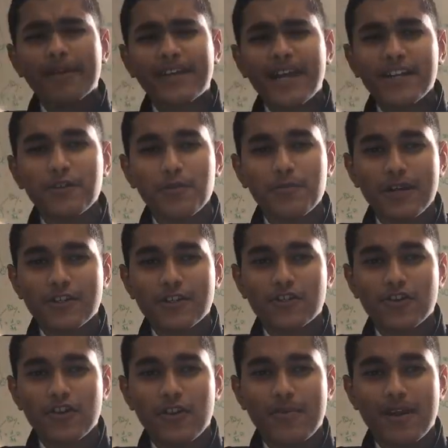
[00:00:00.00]
A mechanical
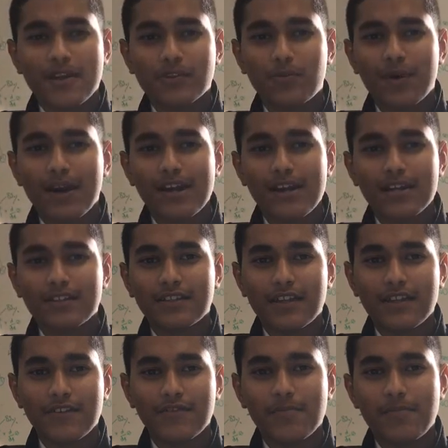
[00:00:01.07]
metronome has a weight at the
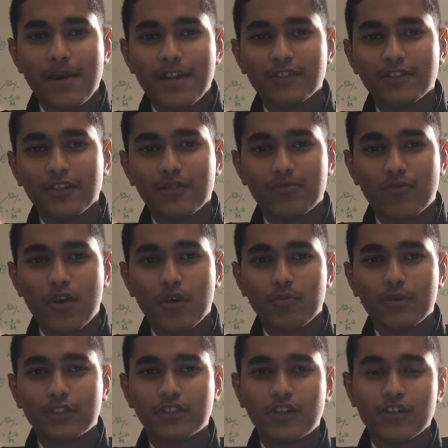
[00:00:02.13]
end of a pendulum rod
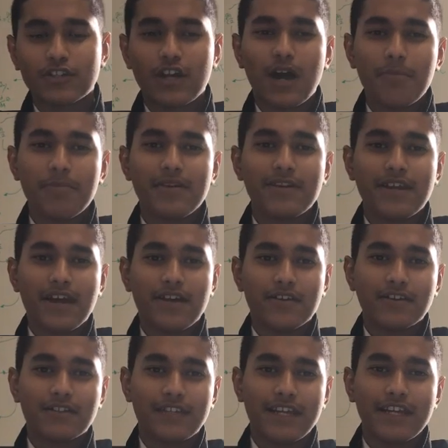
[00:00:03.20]
which goes up and down
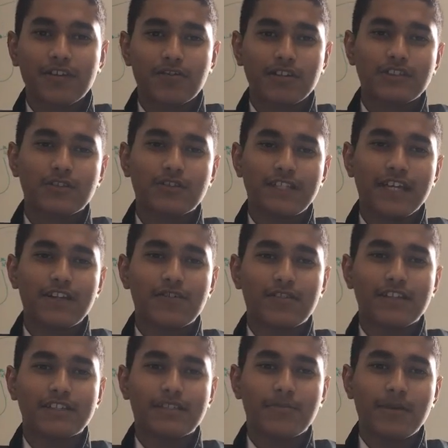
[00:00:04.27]
to increase or
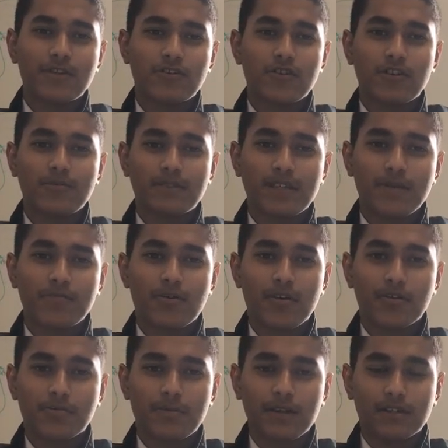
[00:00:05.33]
decrease the metronome's tempo
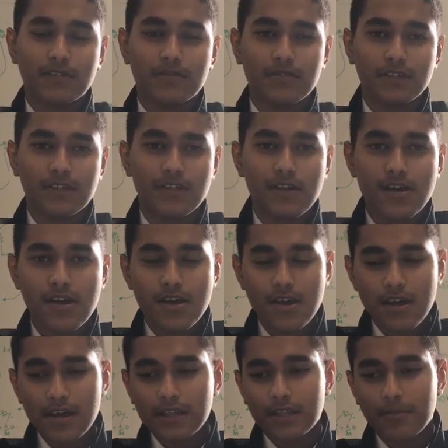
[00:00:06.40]
respectively.
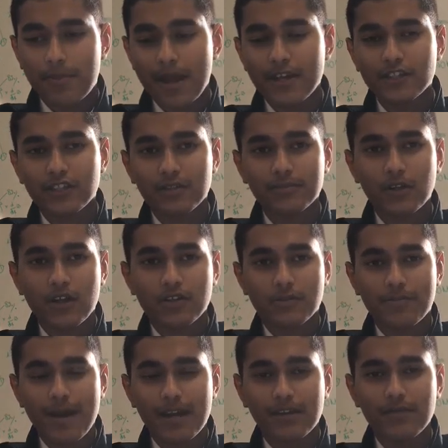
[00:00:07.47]
The pendulum goes
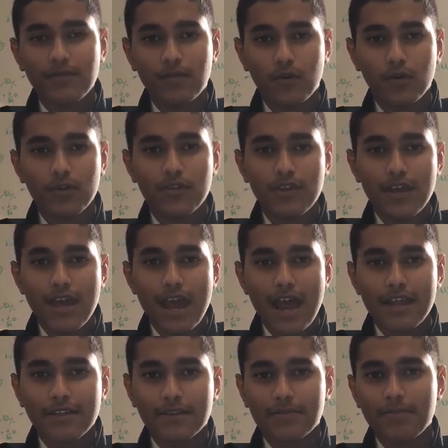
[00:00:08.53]
back and forth,
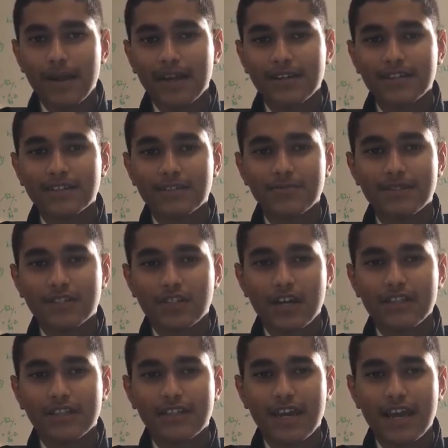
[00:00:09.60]
and the mechanism inside
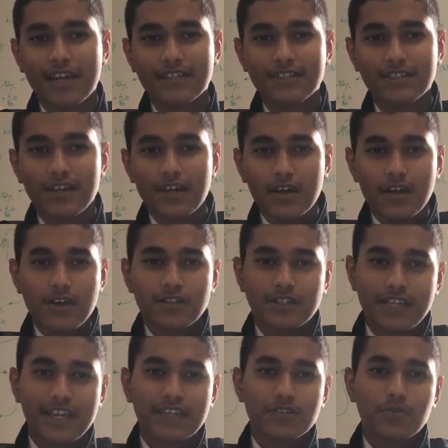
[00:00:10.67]
the case
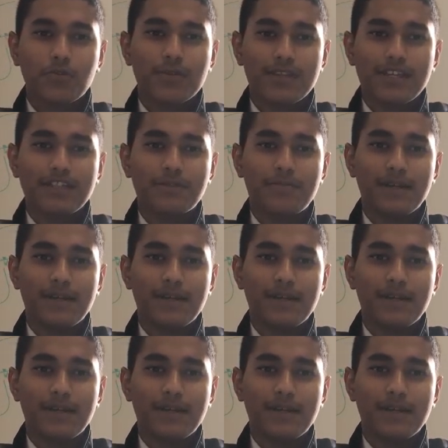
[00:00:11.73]
ticks with each